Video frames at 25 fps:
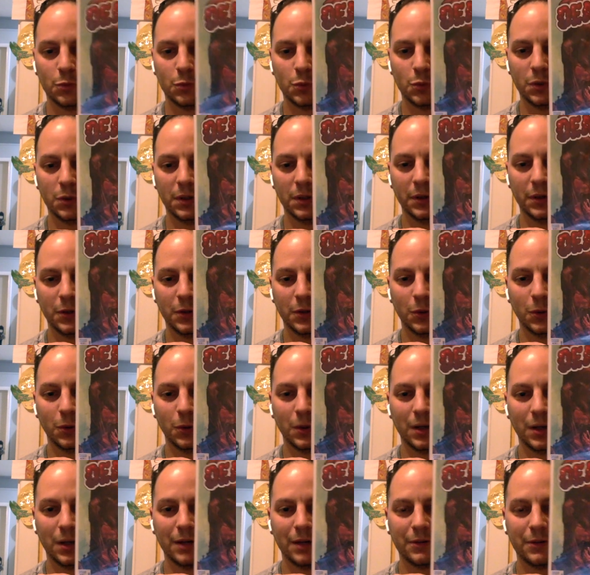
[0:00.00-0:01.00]
Really
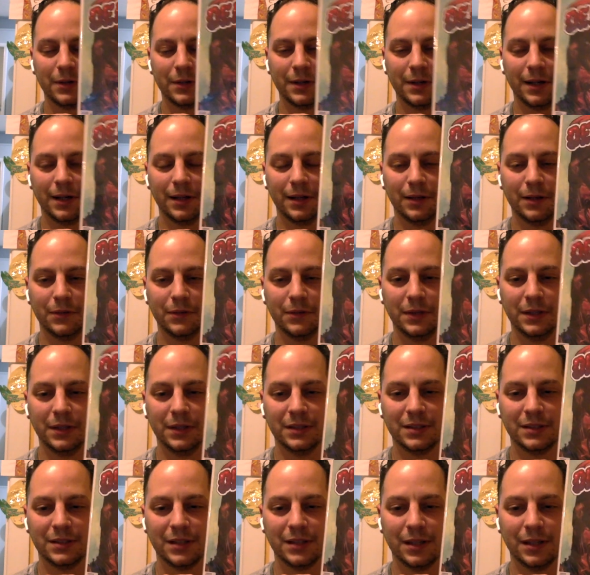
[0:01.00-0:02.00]
cool cover. I love
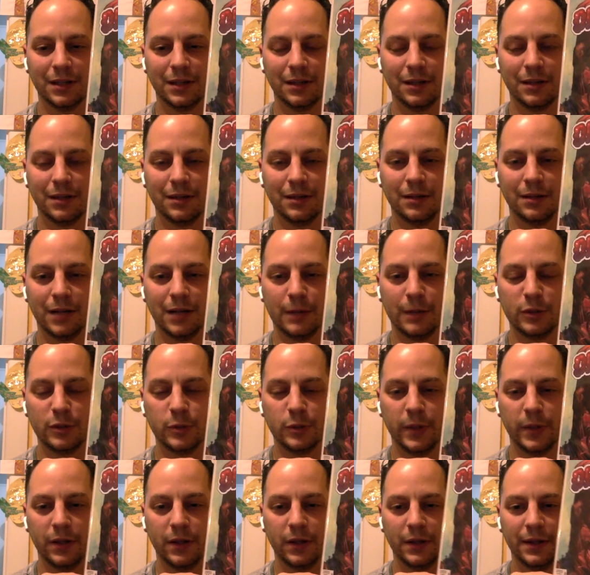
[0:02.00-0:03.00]
these
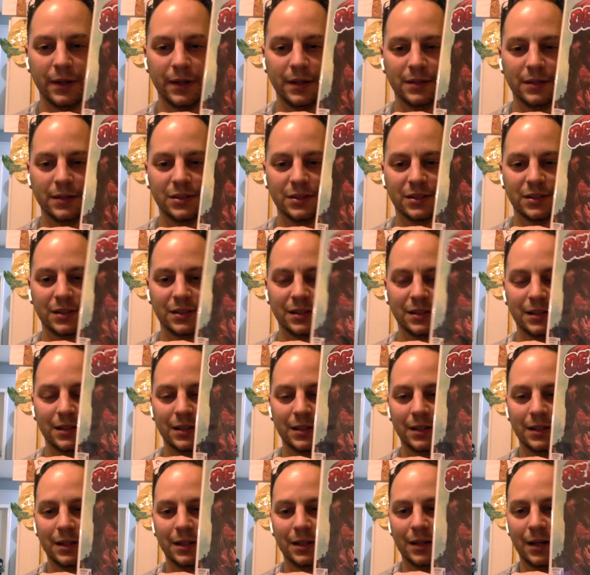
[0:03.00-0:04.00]
Garbage Pail Kids
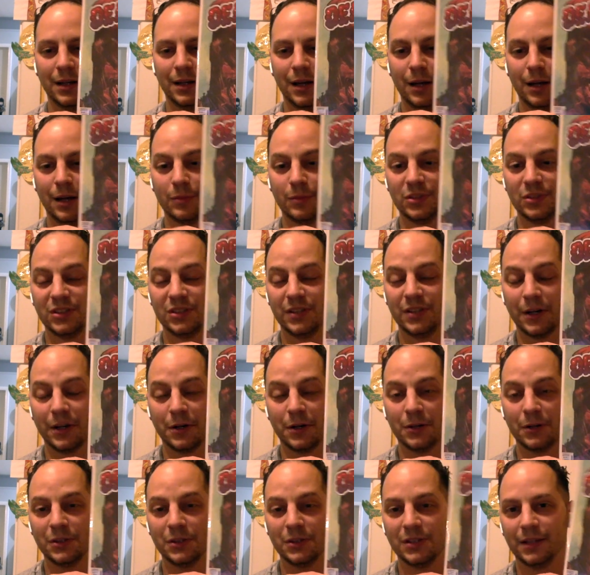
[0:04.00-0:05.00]

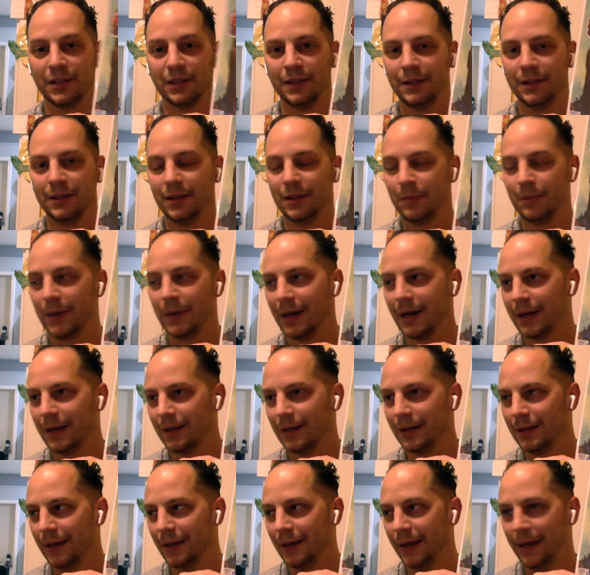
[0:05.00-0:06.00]
stickers that they did
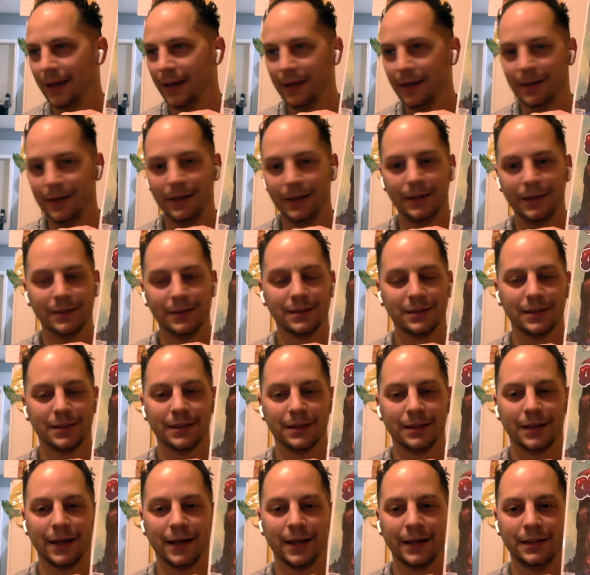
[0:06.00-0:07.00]
back in the 80s
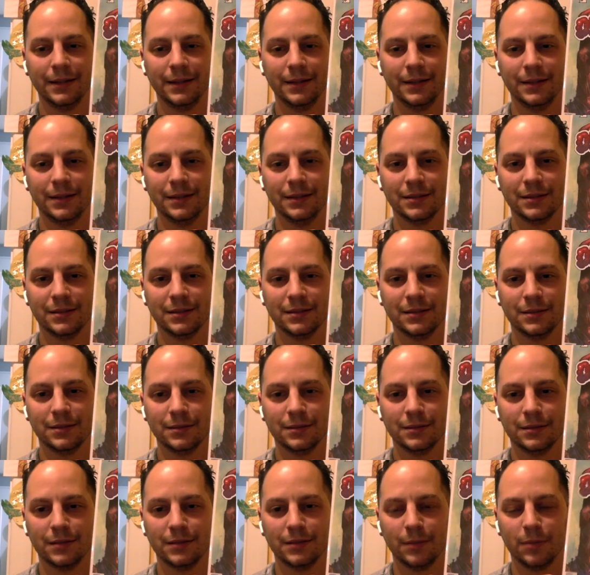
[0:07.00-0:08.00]
and 90s.
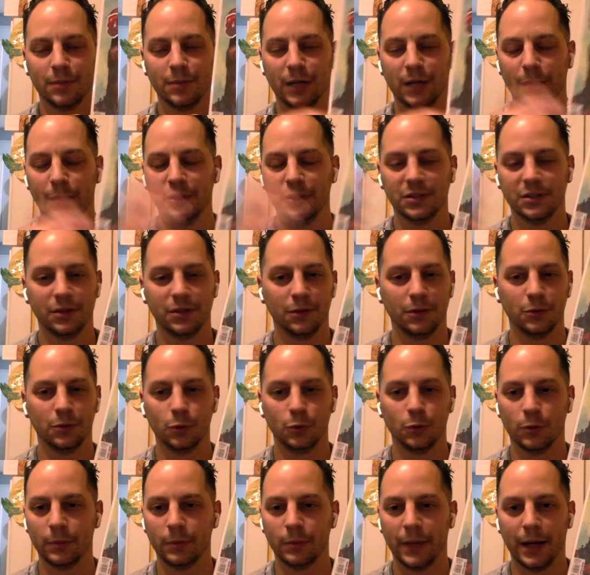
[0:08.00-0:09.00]
They probably still
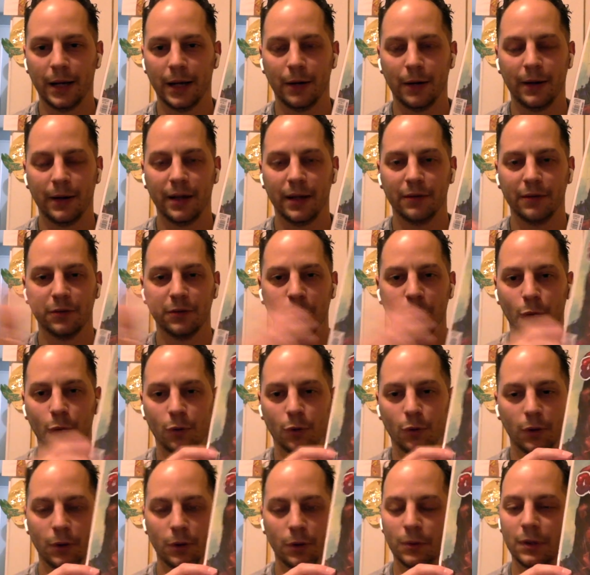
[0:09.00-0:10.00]
do them now. I have no
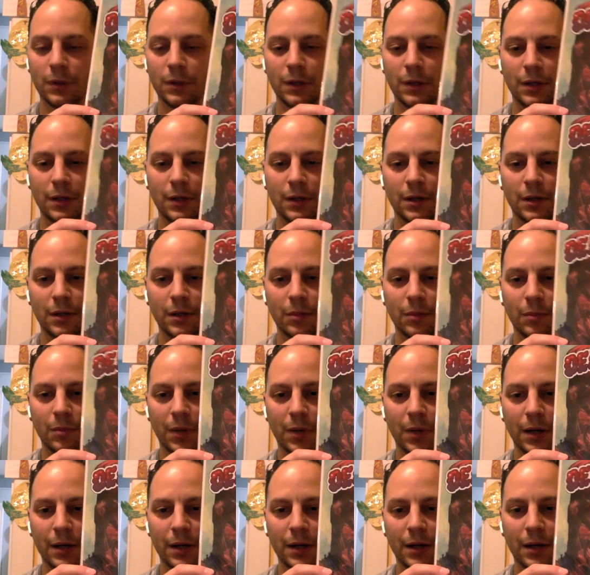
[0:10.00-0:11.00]
clue.
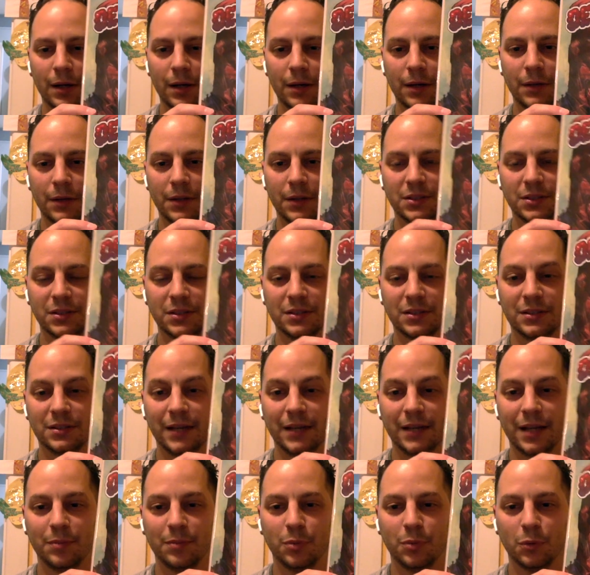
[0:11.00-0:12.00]
But this is
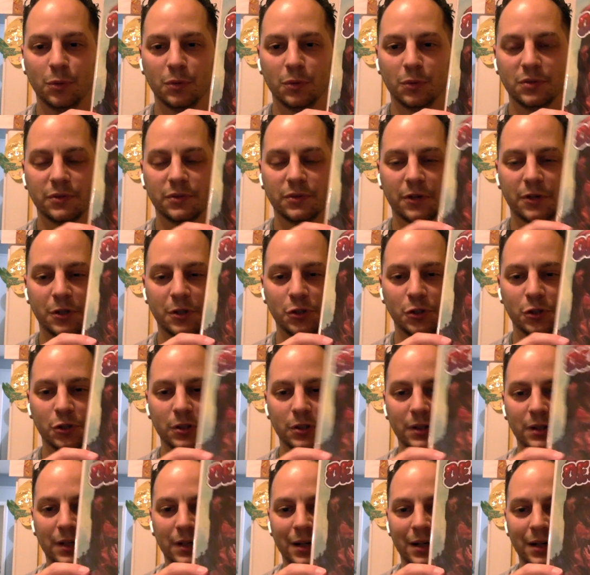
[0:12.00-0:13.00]
Deadpool's
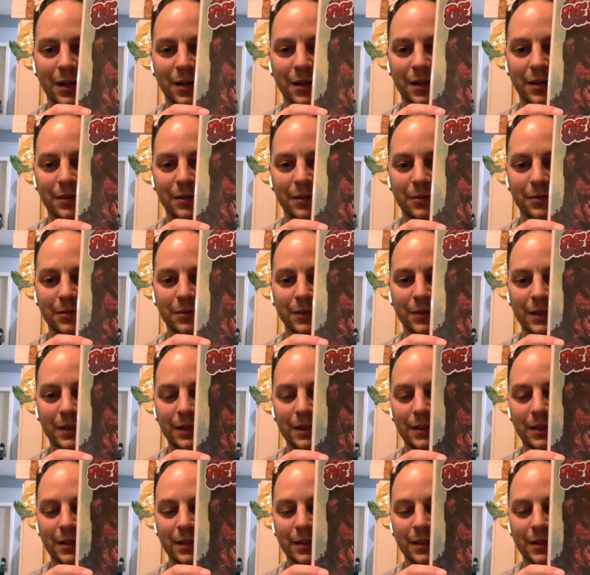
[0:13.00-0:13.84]
version of